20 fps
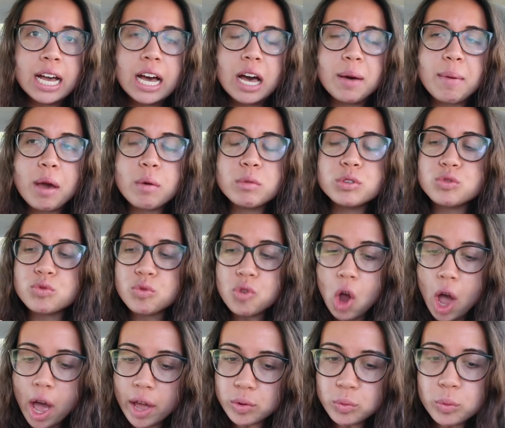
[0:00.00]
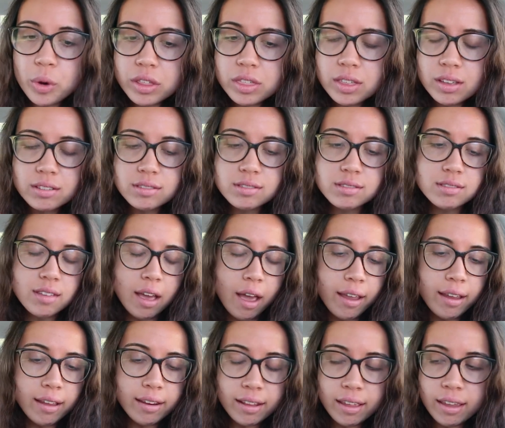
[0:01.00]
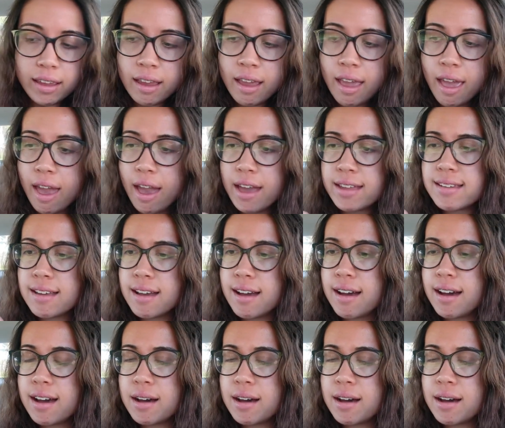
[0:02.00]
I was wrought with anxiety, and